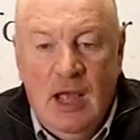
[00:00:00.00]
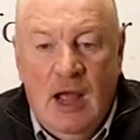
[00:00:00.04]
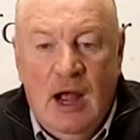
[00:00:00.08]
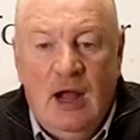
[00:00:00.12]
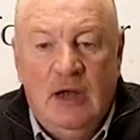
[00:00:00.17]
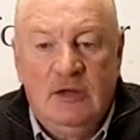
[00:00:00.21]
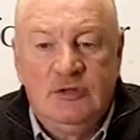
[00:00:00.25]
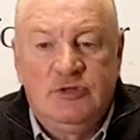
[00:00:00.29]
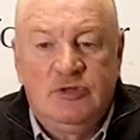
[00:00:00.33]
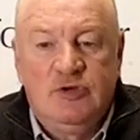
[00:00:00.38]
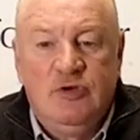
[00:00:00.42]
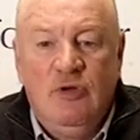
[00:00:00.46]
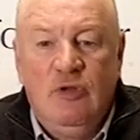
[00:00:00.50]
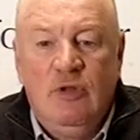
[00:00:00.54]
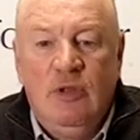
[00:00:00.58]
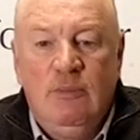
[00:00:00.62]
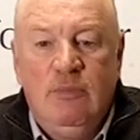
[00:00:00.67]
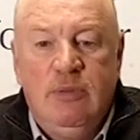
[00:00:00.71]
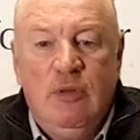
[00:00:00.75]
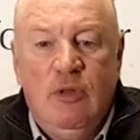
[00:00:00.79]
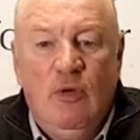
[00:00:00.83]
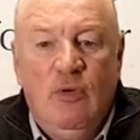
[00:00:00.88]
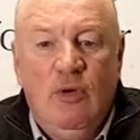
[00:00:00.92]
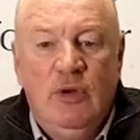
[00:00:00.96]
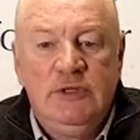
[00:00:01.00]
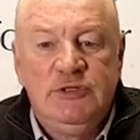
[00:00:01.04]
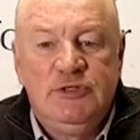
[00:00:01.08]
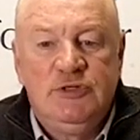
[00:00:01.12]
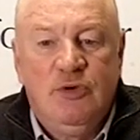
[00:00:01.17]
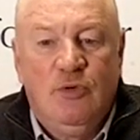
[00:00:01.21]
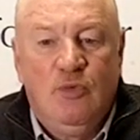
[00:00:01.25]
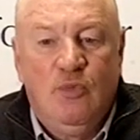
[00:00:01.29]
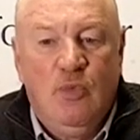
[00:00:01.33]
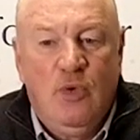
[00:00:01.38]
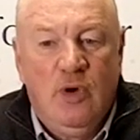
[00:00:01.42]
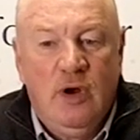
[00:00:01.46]
Our school employees
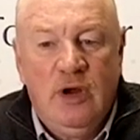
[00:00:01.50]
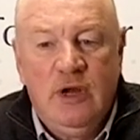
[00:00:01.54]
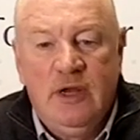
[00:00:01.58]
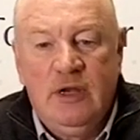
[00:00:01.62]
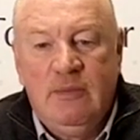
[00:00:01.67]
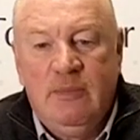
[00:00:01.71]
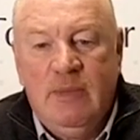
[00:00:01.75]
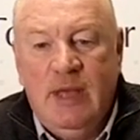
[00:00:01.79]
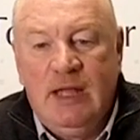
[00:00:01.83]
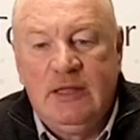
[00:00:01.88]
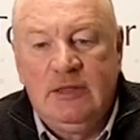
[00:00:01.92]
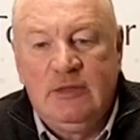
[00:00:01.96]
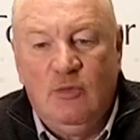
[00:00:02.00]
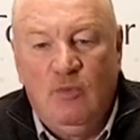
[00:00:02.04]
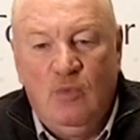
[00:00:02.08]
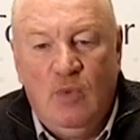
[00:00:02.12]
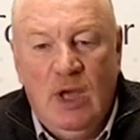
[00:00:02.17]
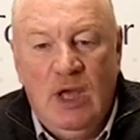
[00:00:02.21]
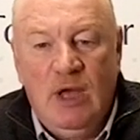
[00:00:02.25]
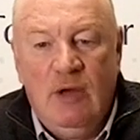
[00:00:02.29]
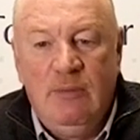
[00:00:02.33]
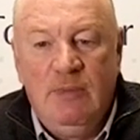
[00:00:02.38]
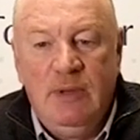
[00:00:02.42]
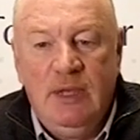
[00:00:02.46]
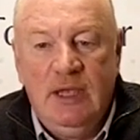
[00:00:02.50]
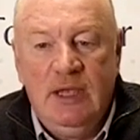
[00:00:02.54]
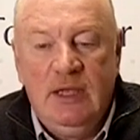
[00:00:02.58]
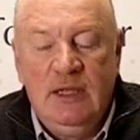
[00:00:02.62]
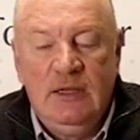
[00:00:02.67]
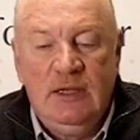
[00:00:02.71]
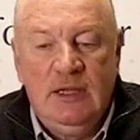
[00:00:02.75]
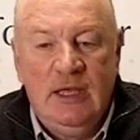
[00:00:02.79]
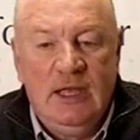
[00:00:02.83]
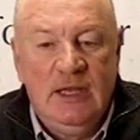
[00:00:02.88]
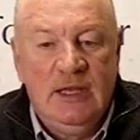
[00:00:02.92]
are worried about the well-being